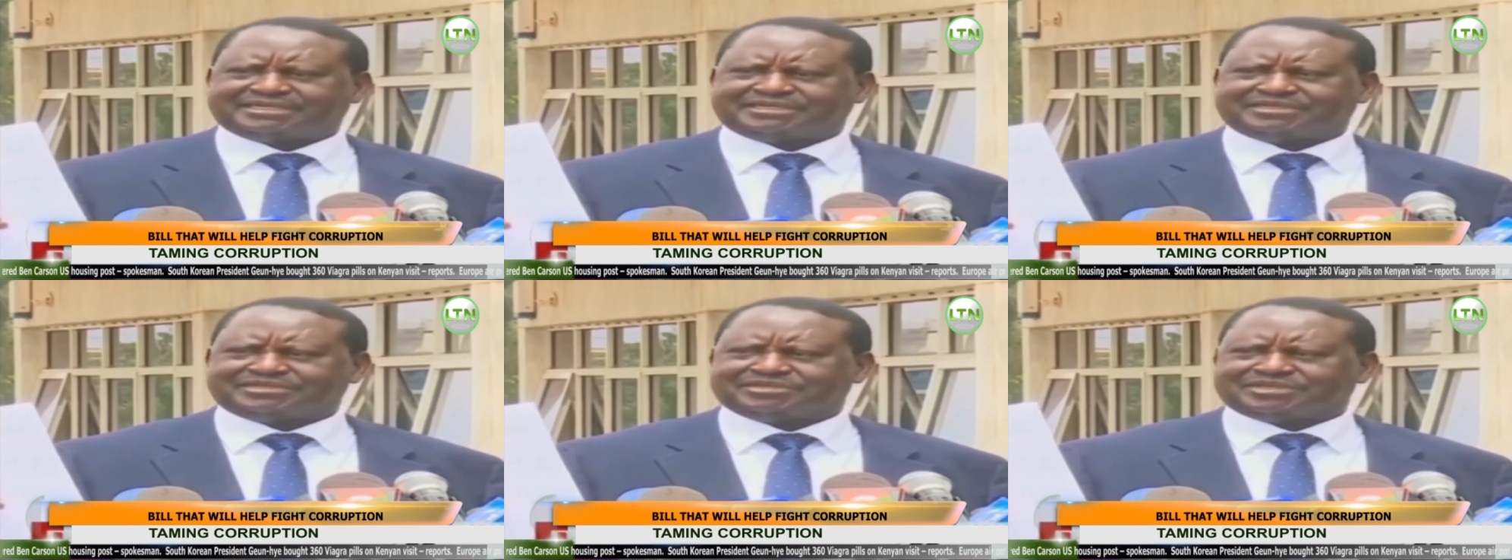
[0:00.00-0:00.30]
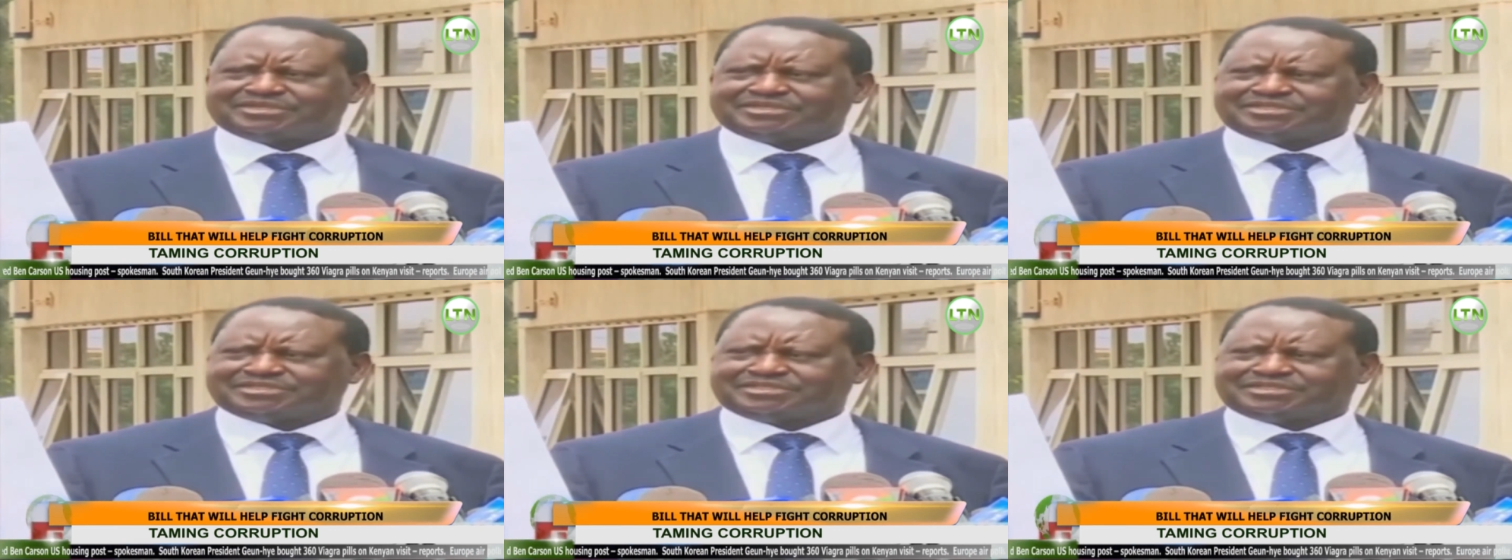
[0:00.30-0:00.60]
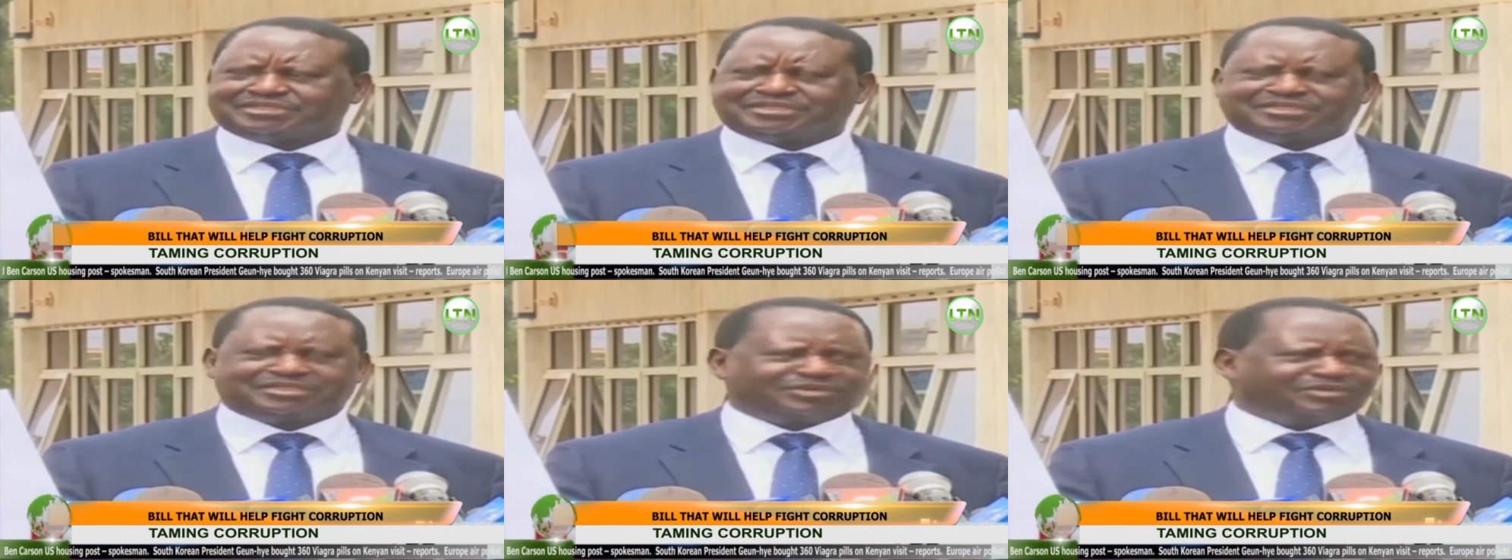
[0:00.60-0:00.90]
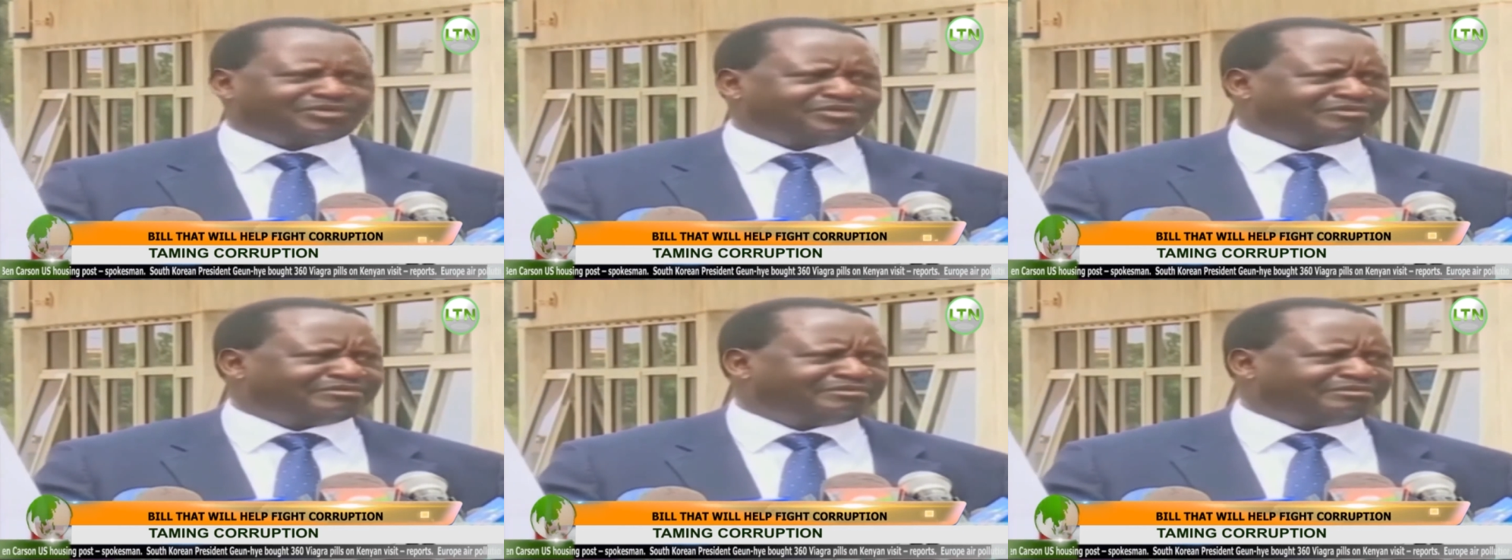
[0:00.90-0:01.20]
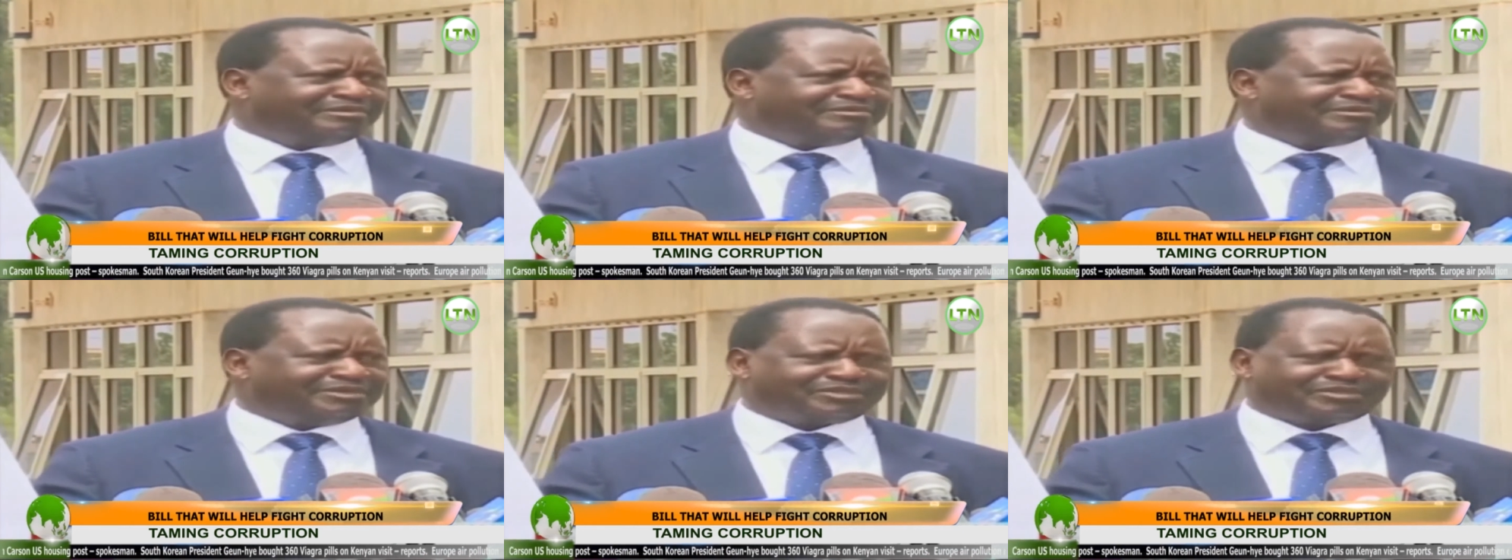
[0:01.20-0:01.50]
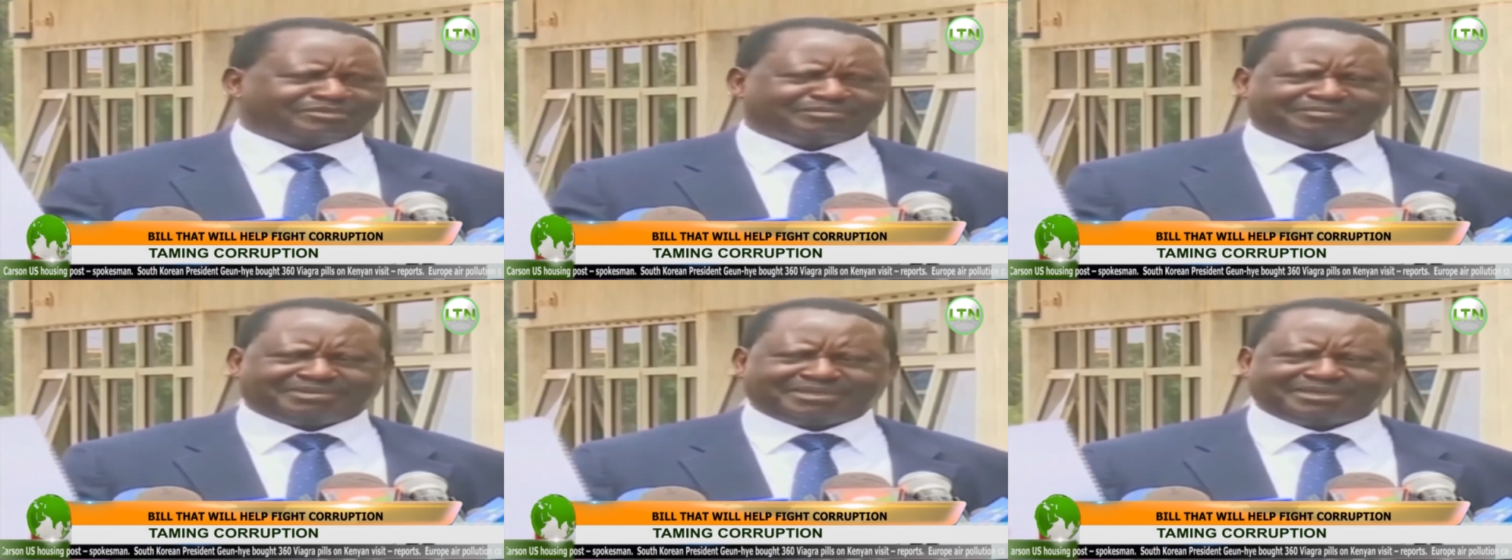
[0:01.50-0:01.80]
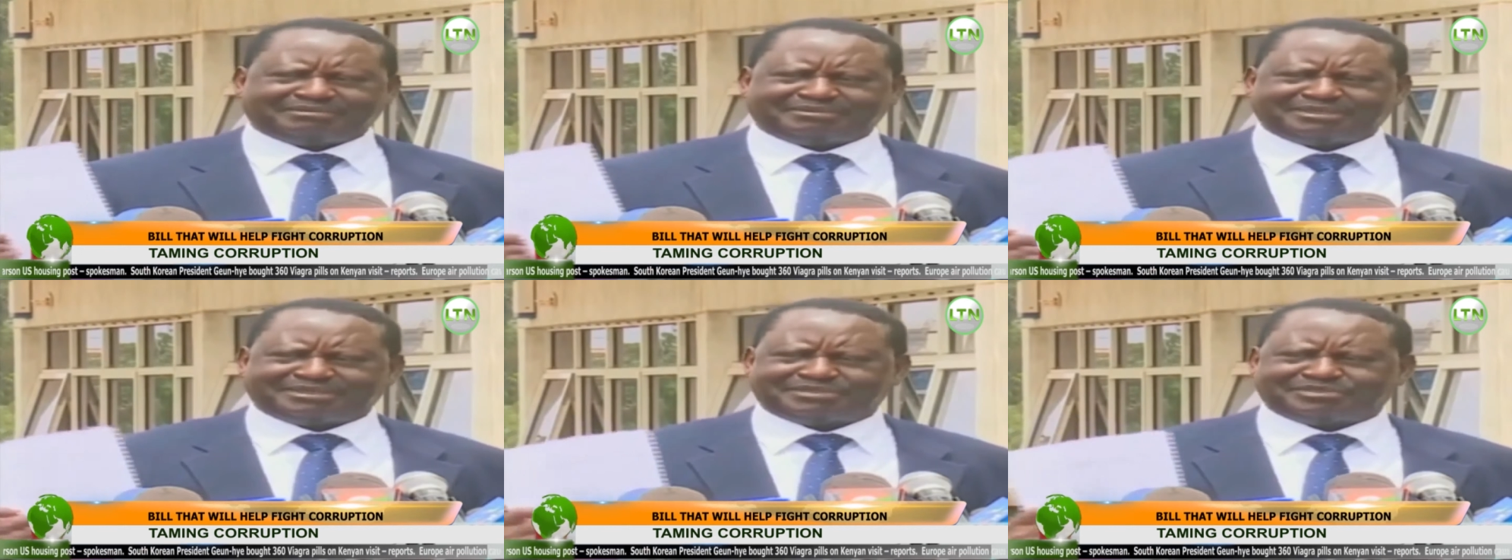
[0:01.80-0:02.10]
and you can see the Honourable Members
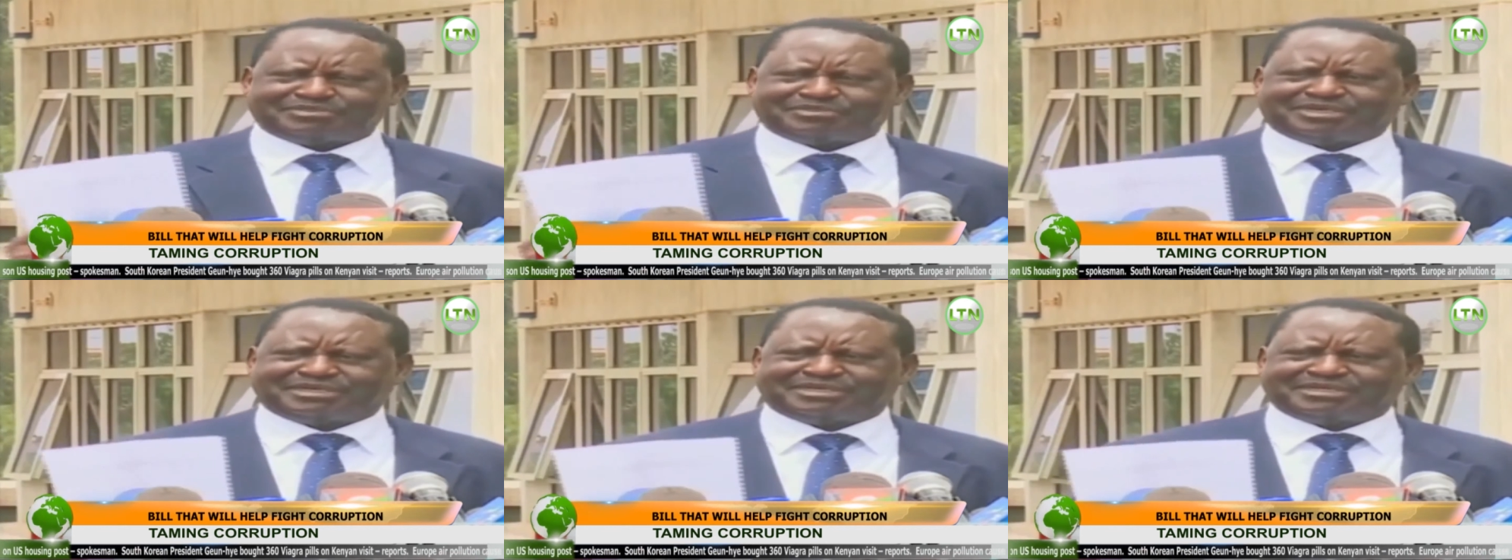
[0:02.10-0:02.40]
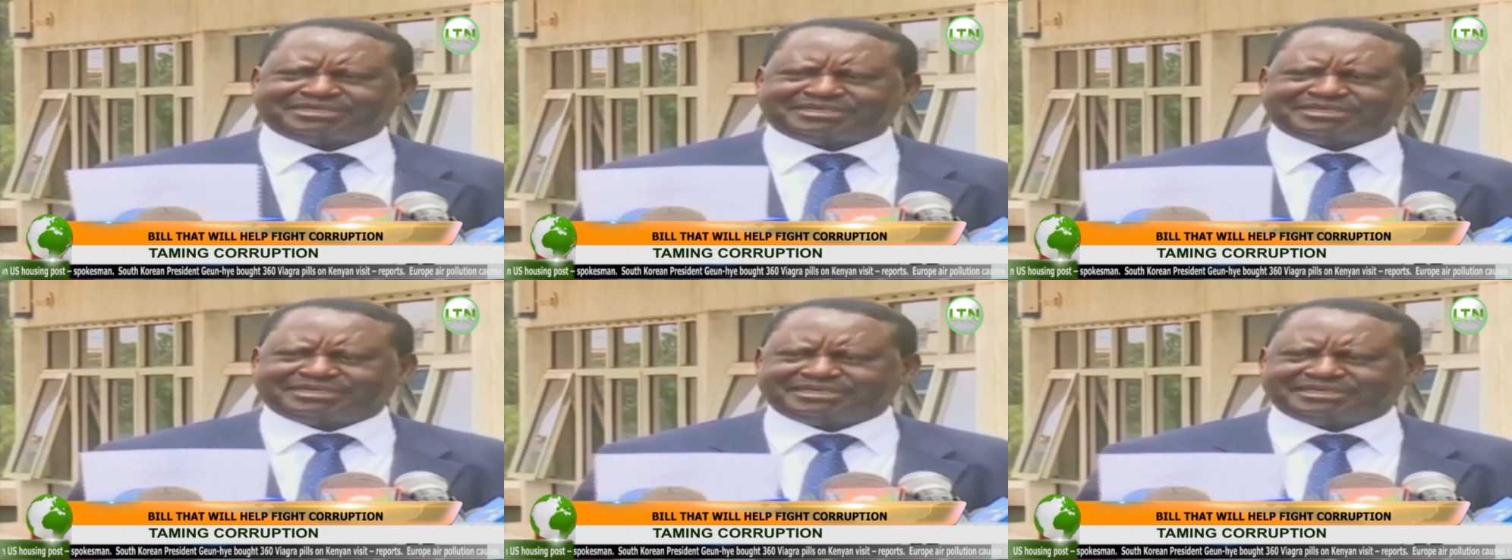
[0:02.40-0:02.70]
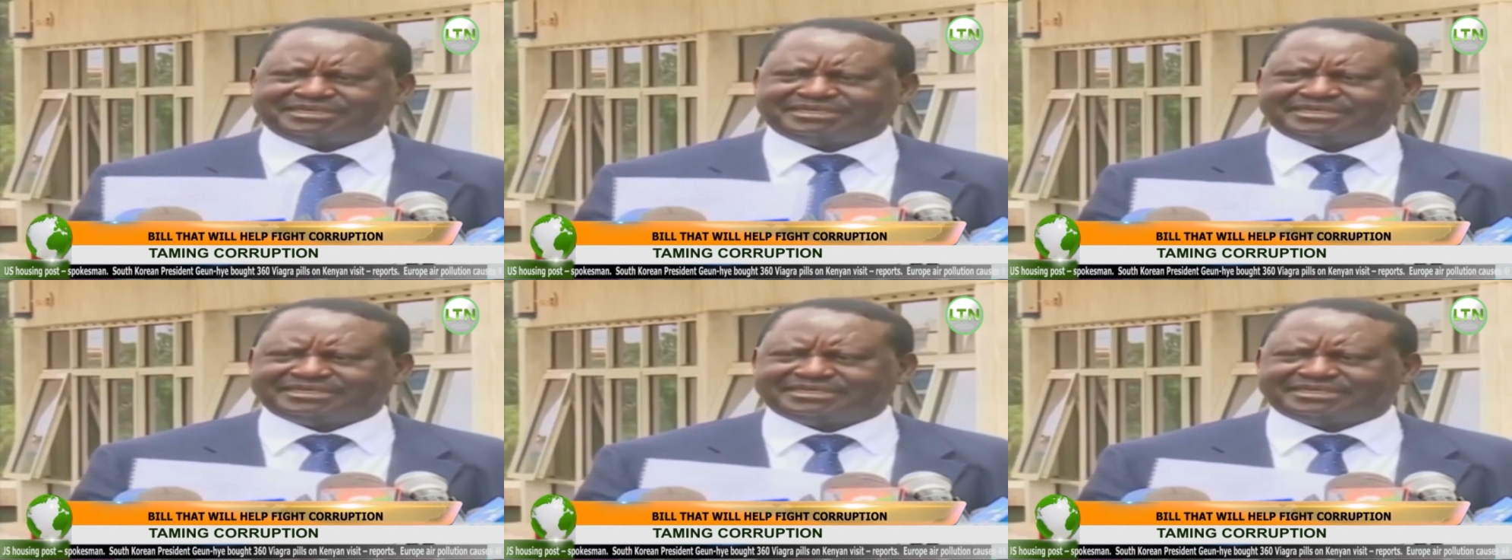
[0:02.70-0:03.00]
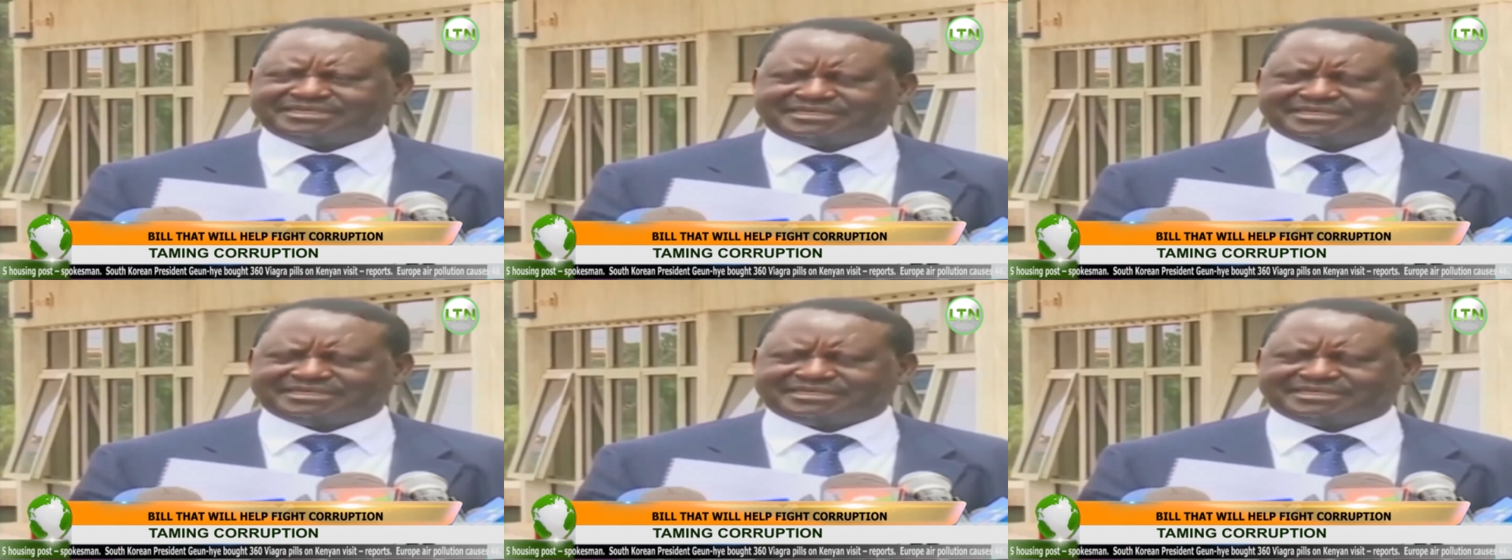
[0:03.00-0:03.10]
of Parliament who are here